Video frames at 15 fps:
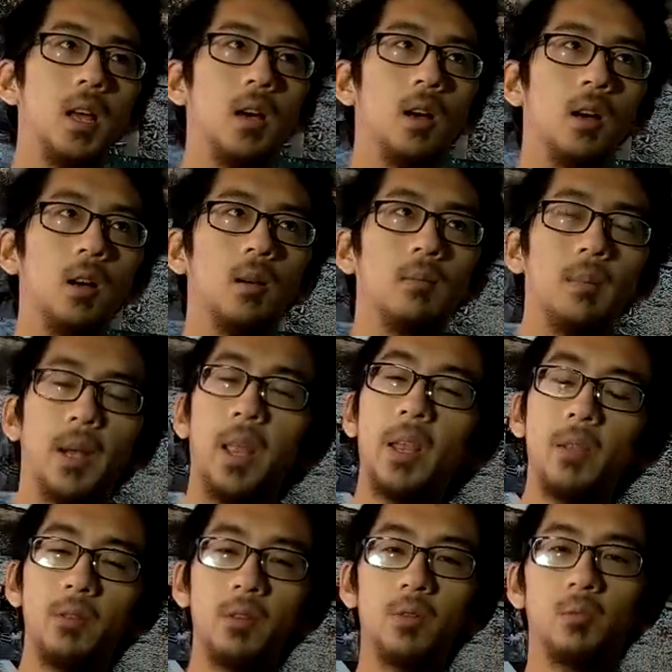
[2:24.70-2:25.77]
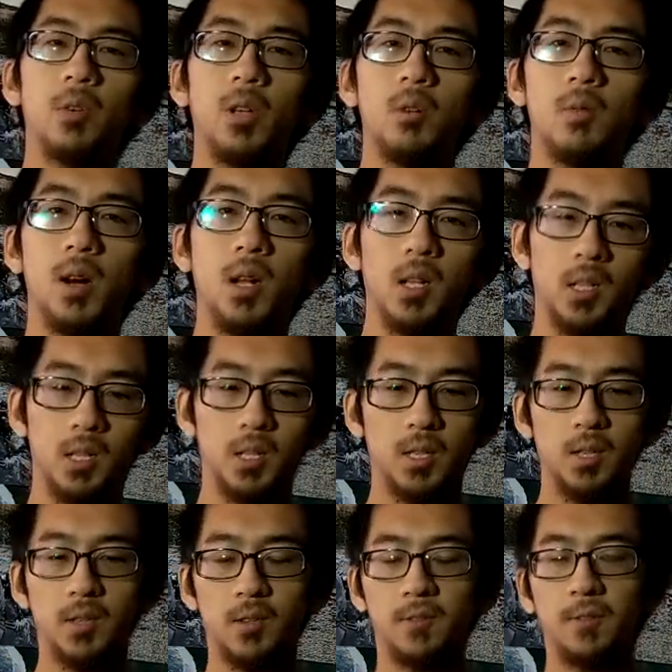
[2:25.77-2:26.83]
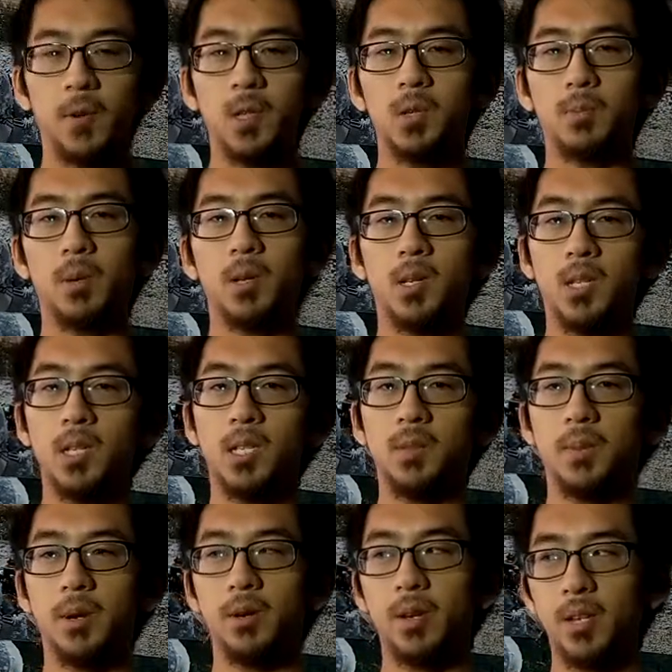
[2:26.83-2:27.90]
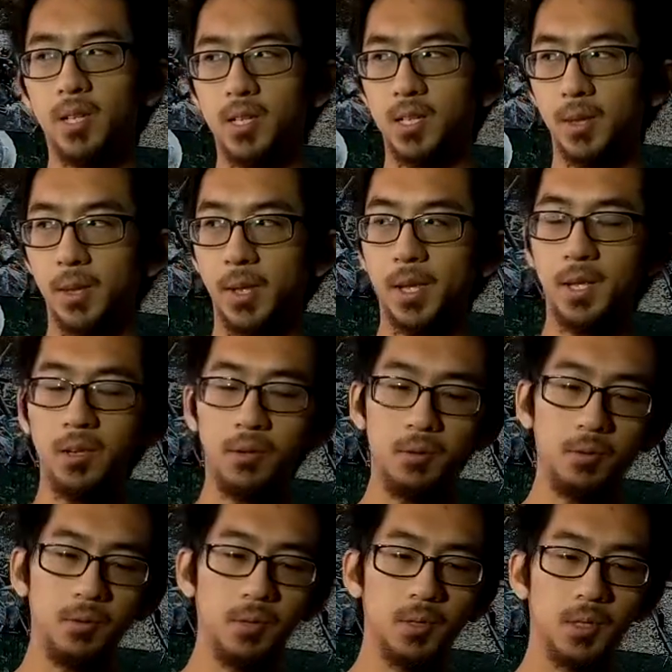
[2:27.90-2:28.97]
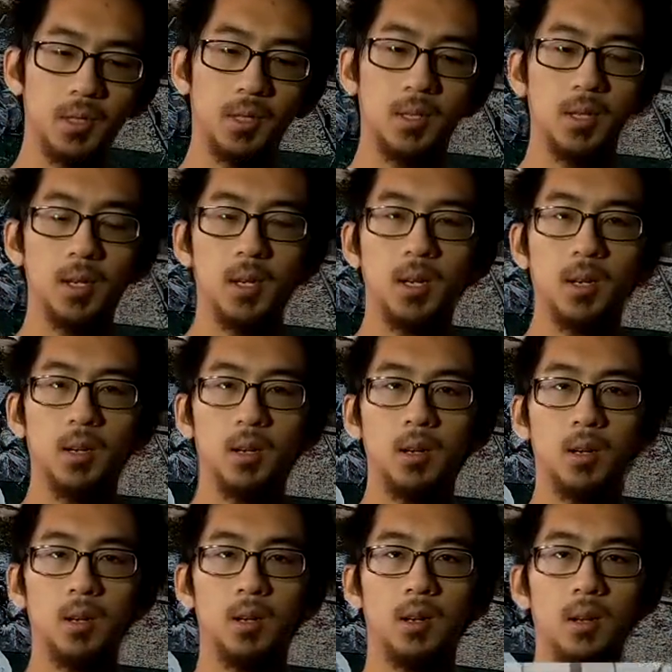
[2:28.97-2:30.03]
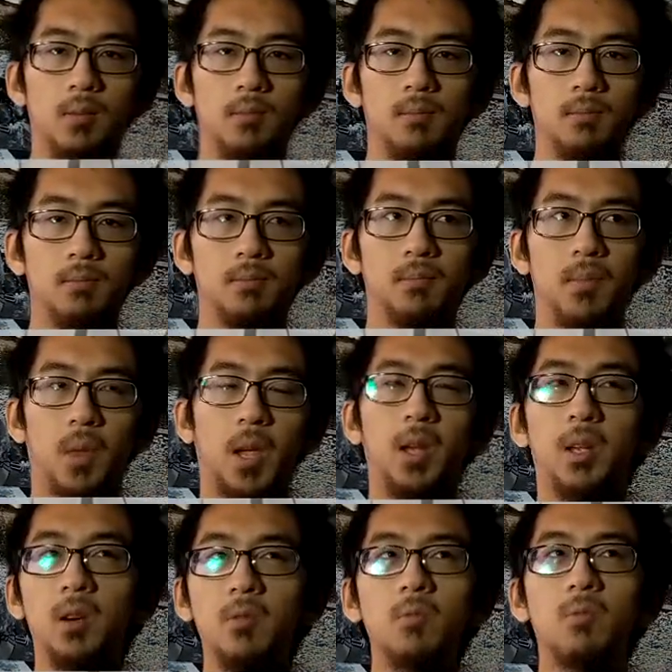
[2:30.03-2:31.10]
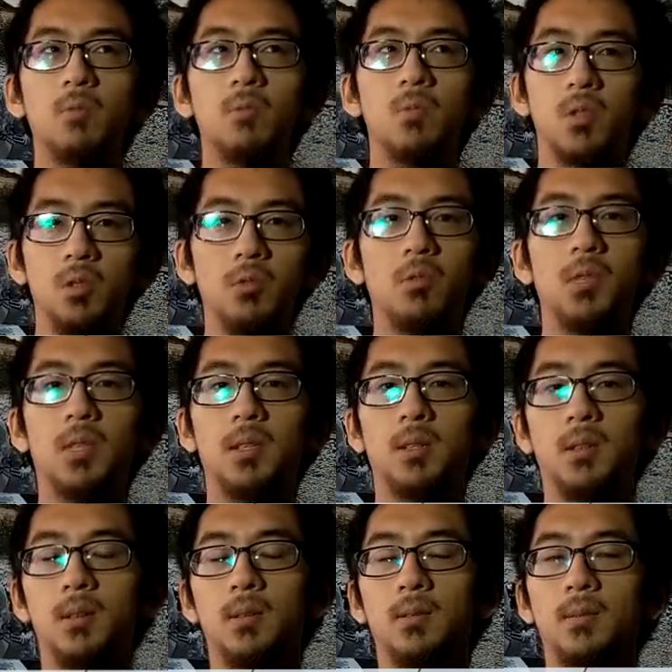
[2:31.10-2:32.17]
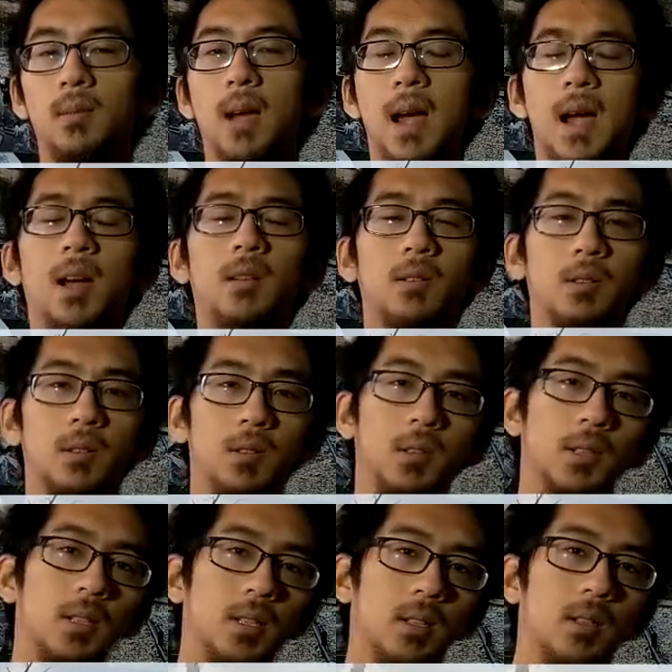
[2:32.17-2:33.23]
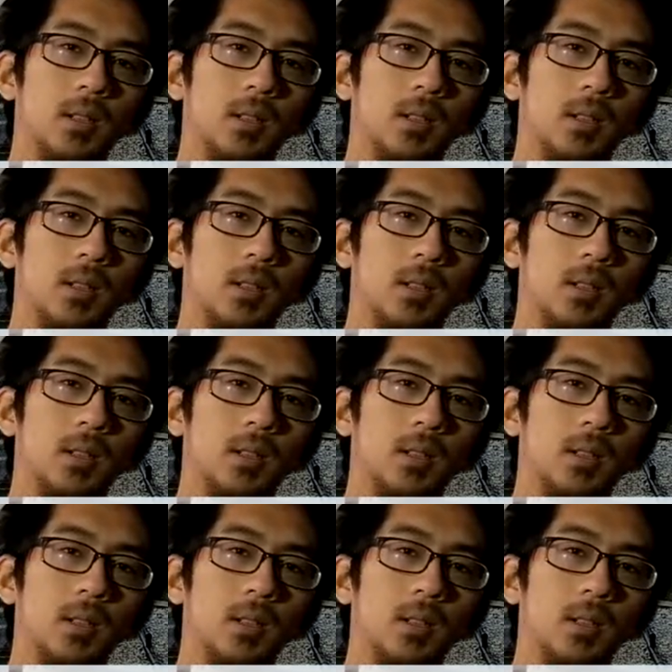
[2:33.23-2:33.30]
but they do it really well. It's a first-person experience. They use, they don't use actors